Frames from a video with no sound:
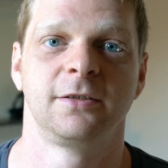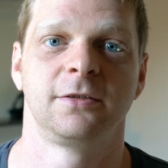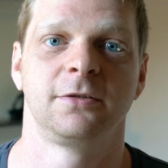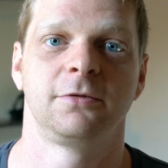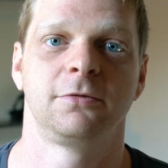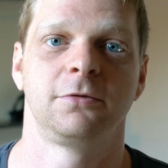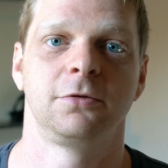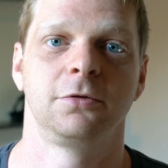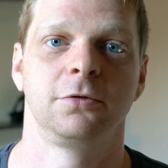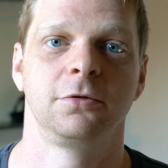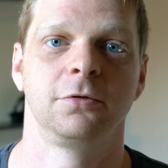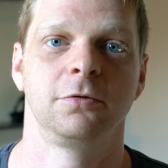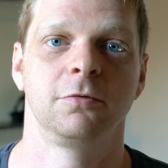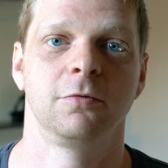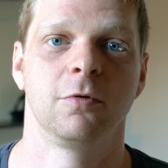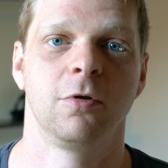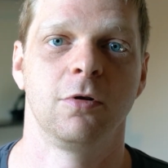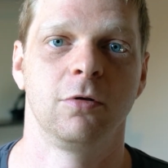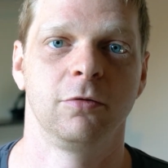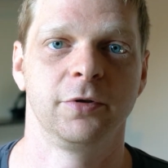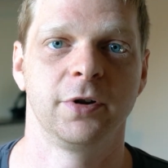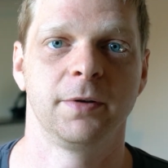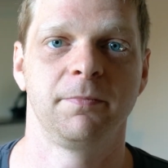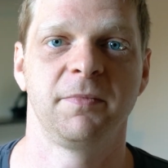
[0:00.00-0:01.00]
to
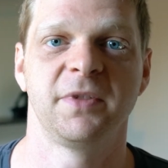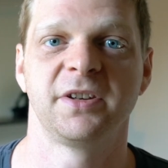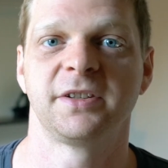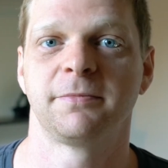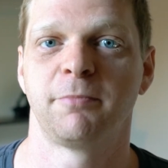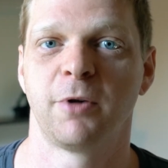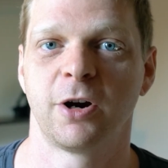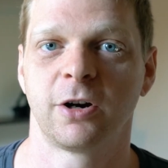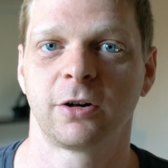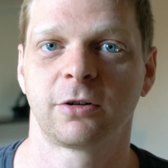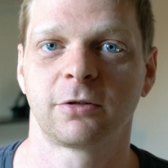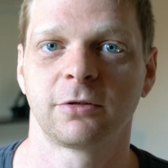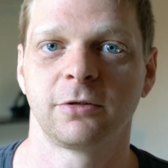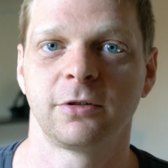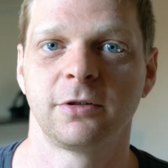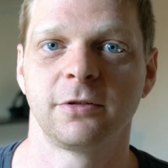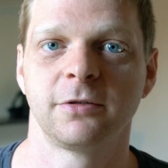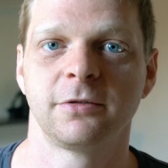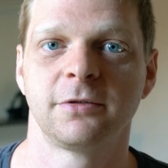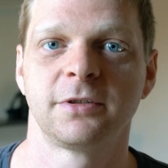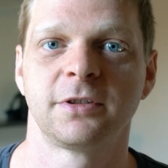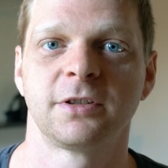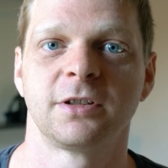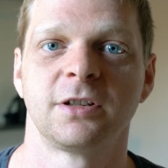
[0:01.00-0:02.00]
hold up the
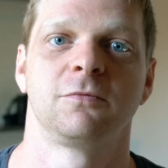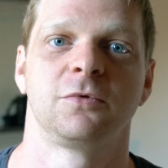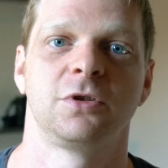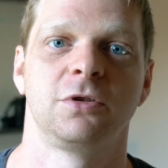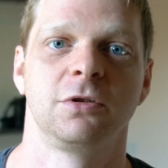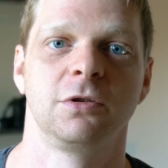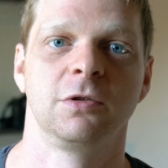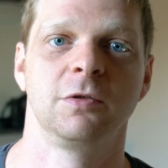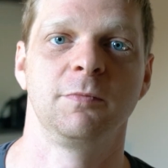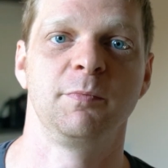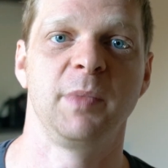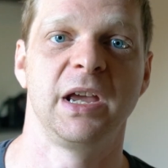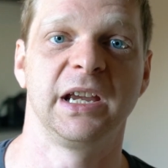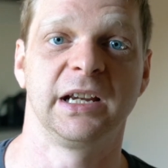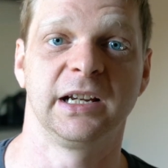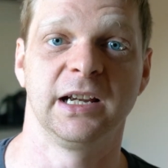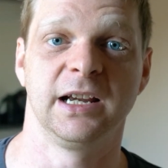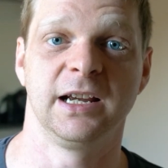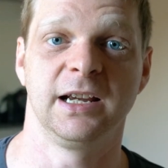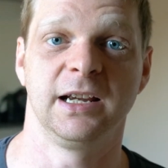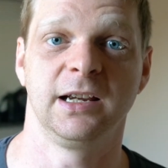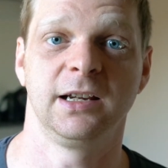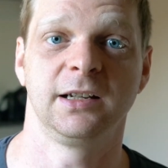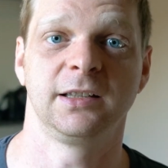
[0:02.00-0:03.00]
sparklers, to make
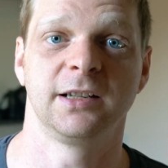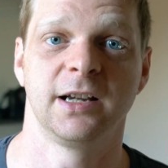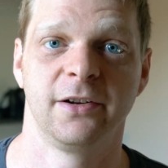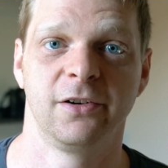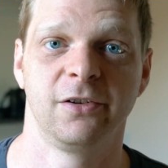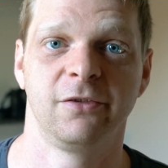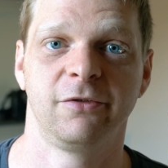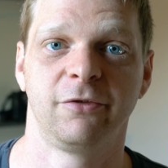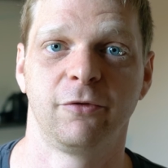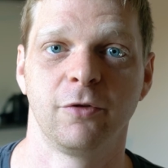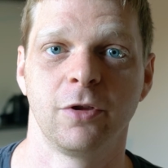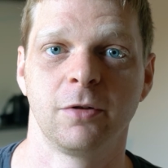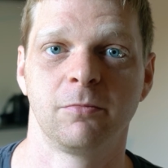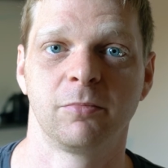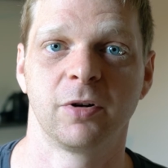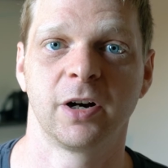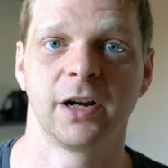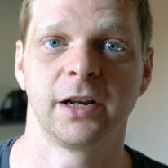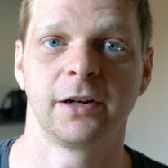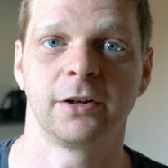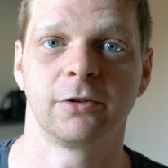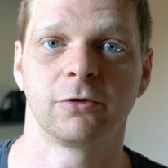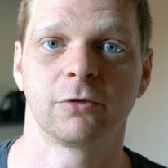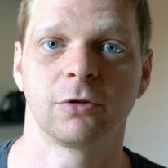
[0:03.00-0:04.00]
a tunnel for the
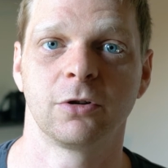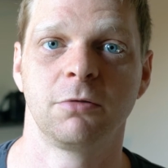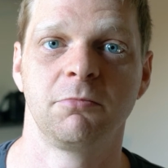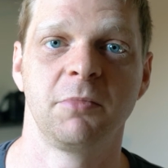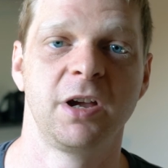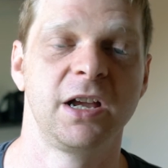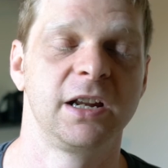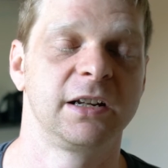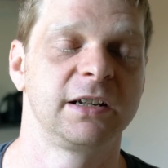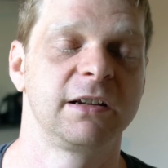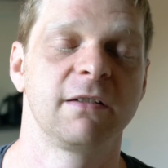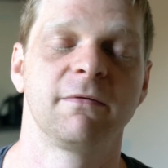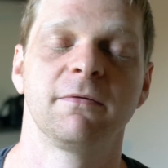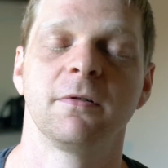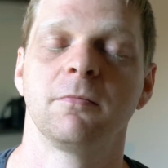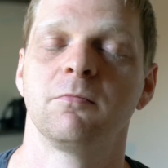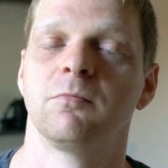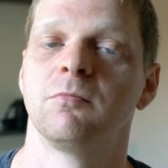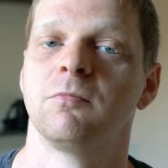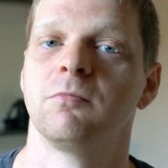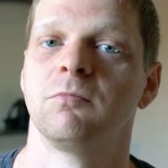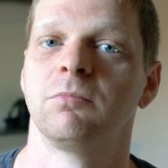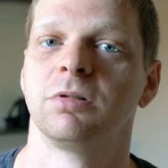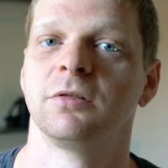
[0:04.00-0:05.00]
bride and groom and give
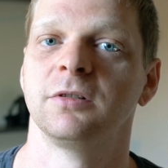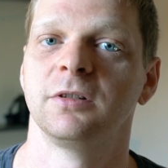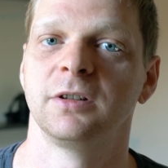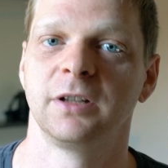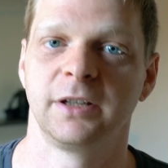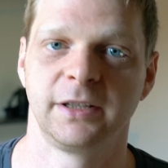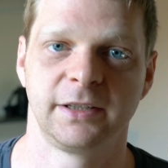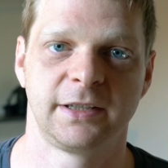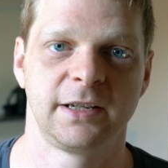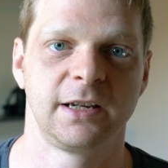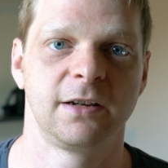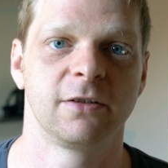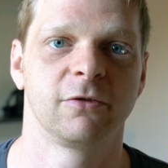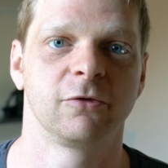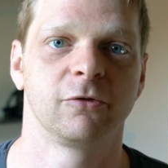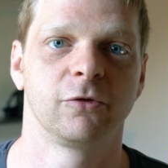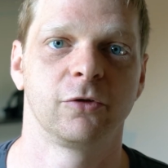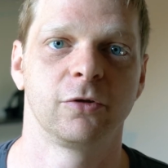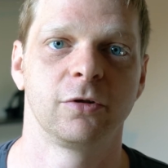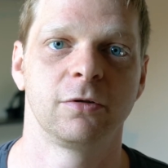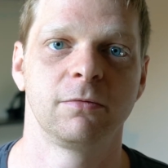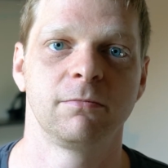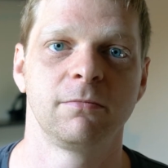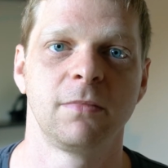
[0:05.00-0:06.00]
them plenty of
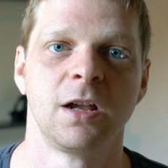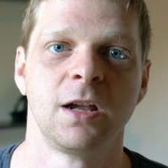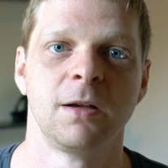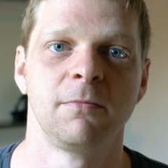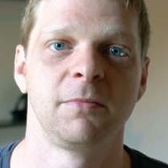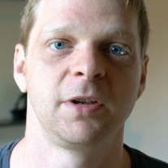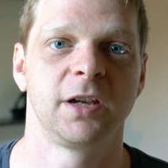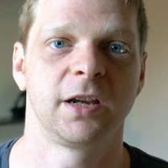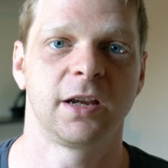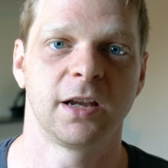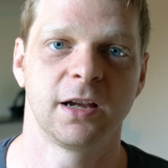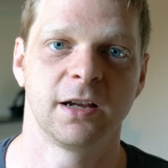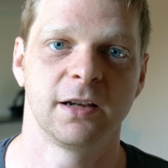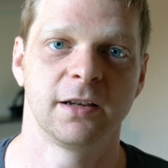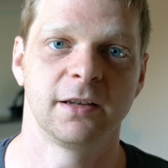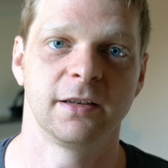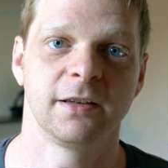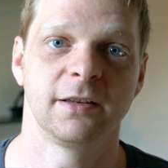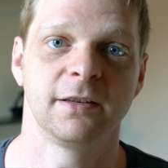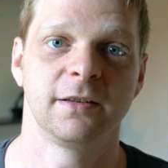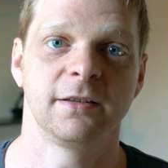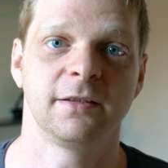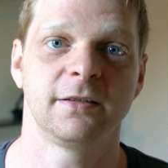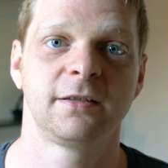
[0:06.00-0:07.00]
room,
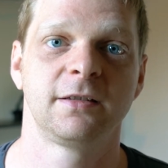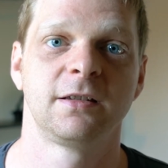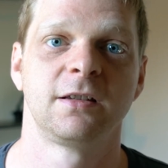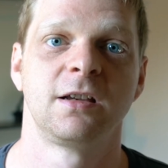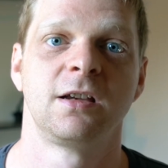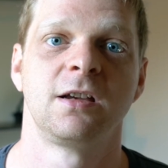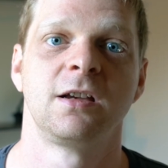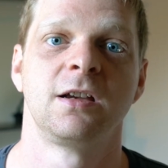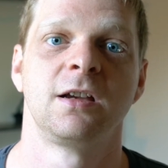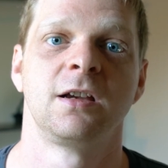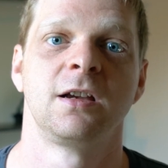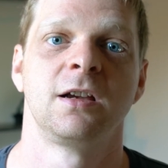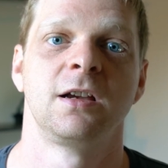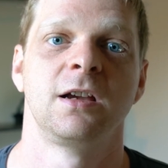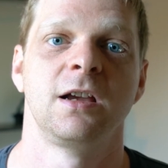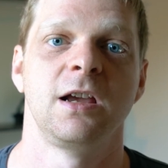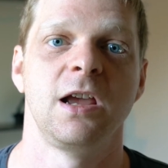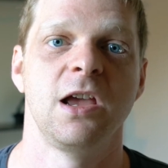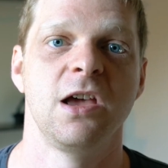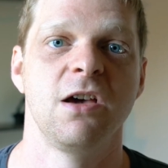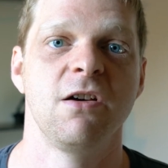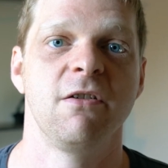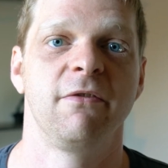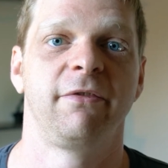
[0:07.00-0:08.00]
because
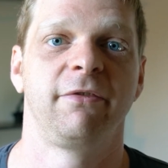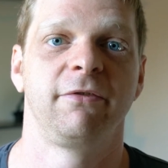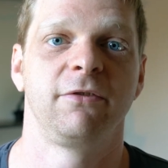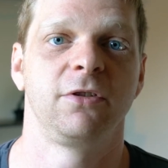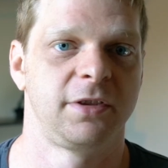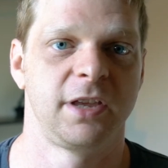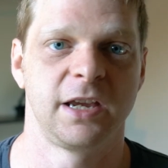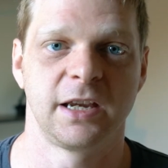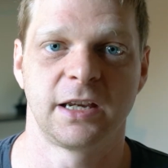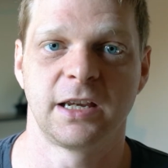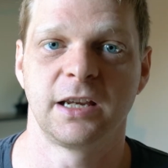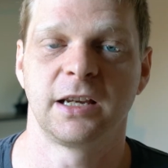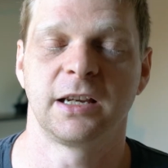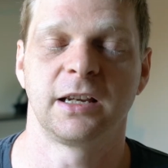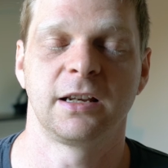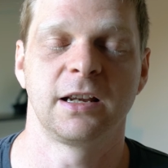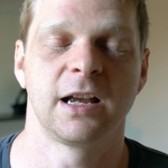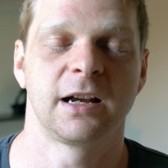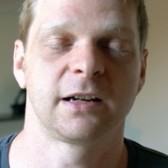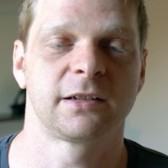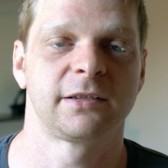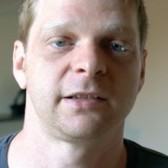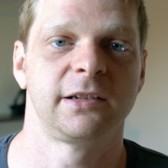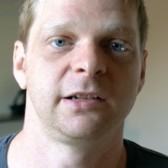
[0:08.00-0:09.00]
if they can
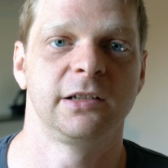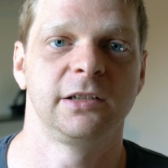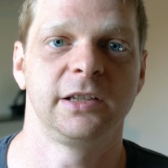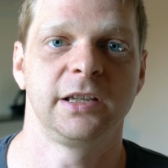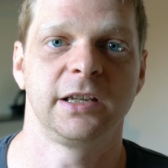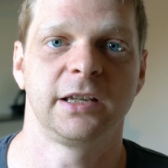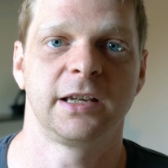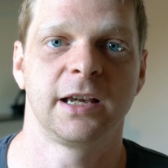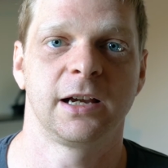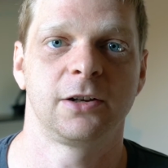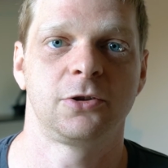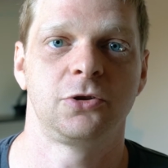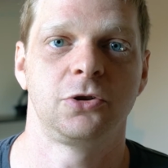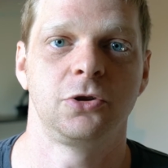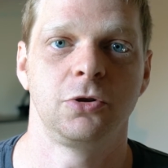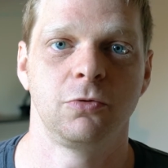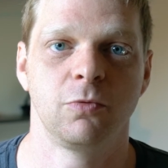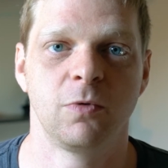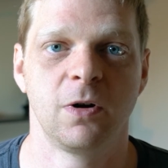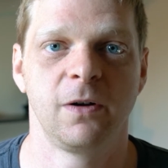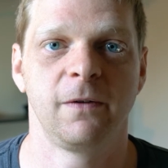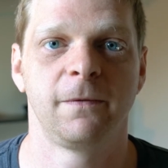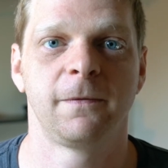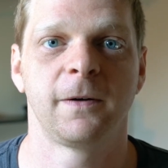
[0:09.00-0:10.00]
accidentally catch
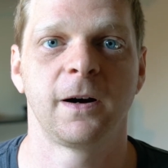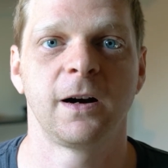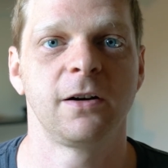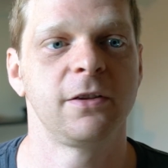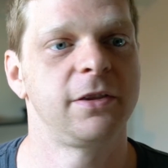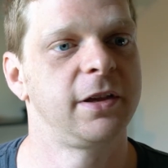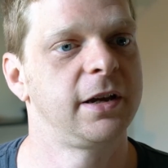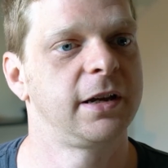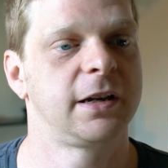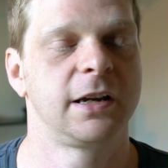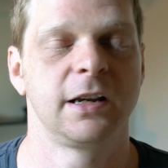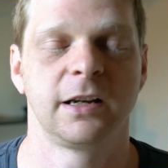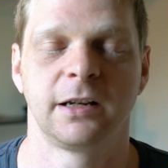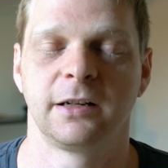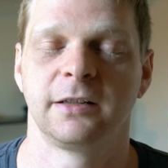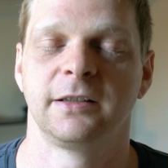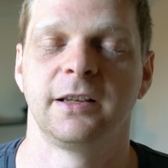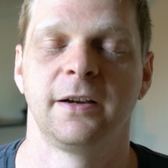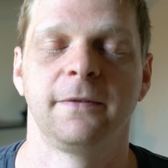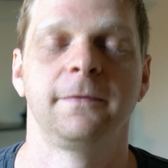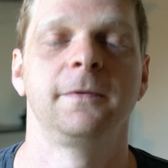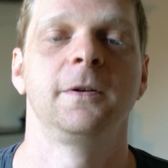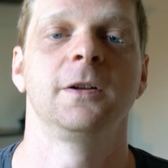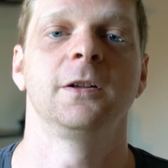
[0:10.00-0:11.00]
you on fire, they can
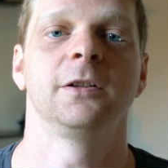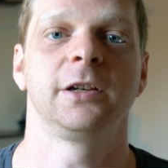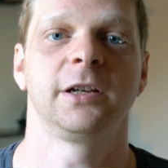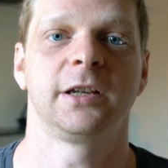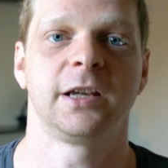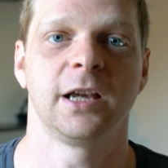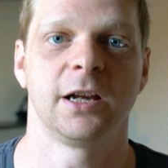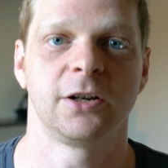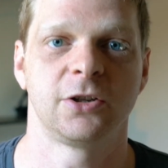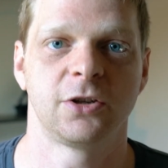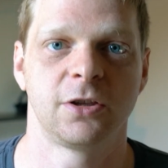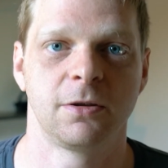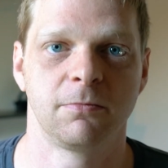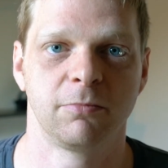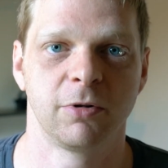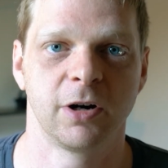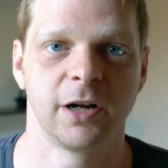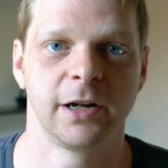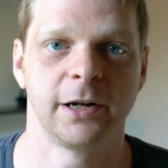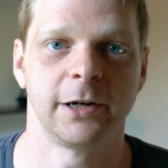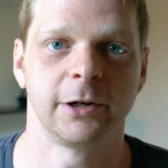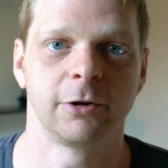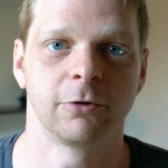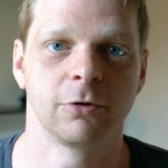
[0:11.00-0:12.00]
definitely catch the
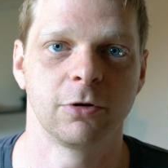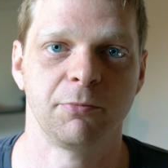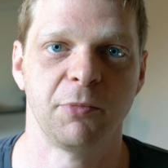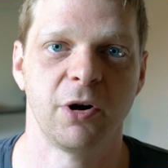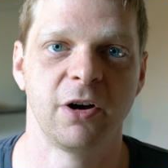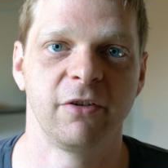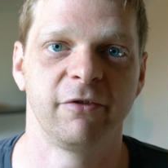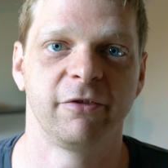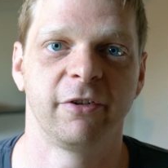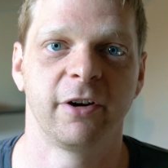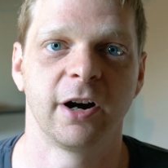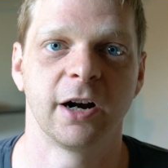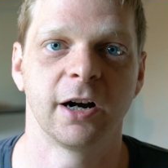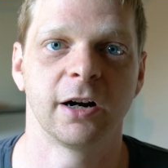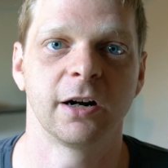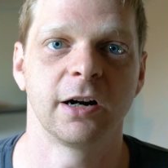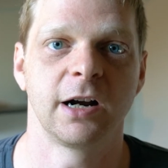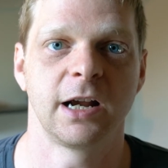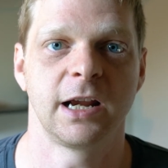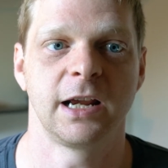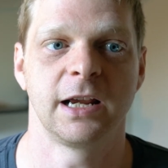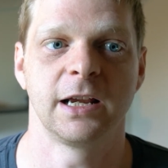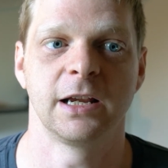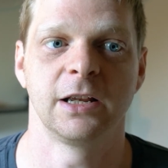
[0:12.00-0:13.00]
bride and groom on fire,
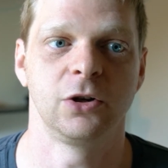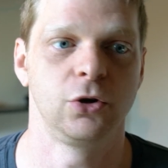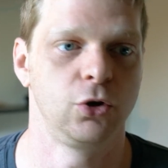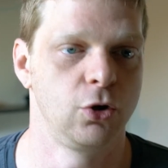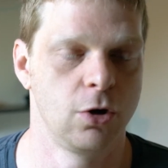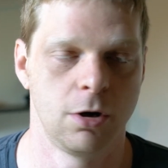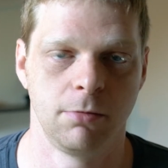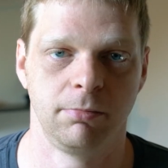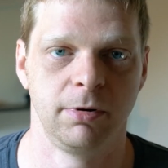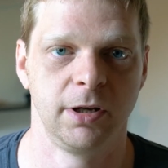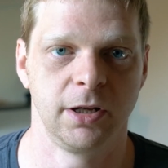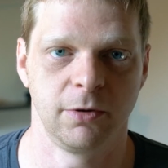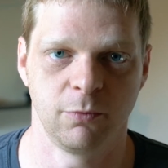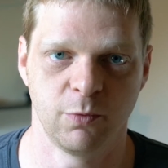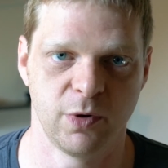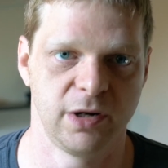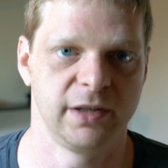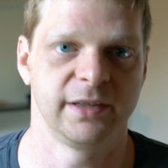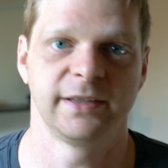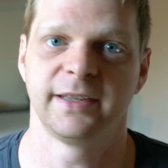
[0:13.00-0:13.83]
and nobody wants